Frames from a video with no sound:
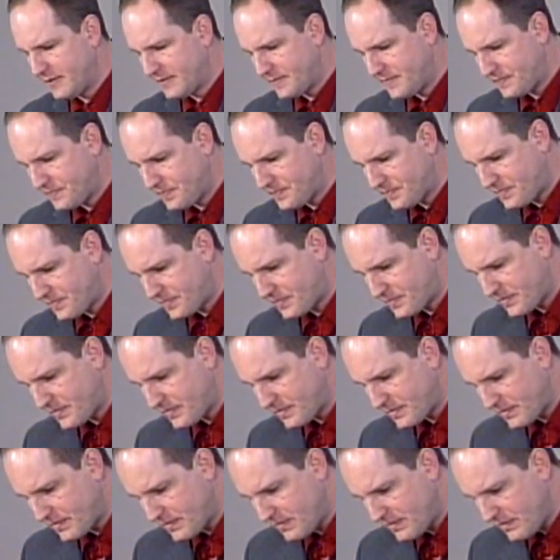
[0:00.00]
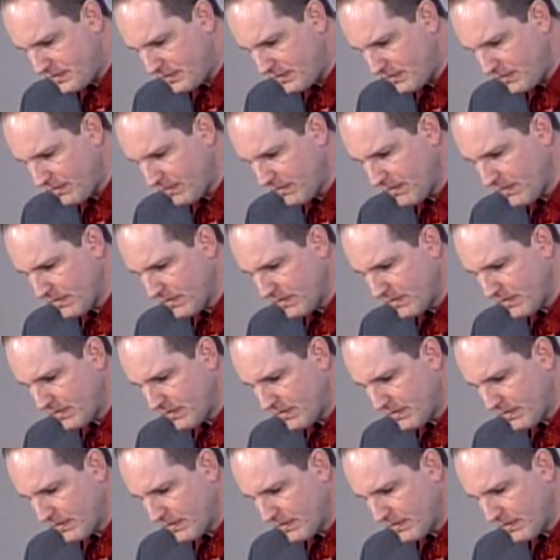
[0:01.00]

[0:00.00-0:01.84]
(no one is talking)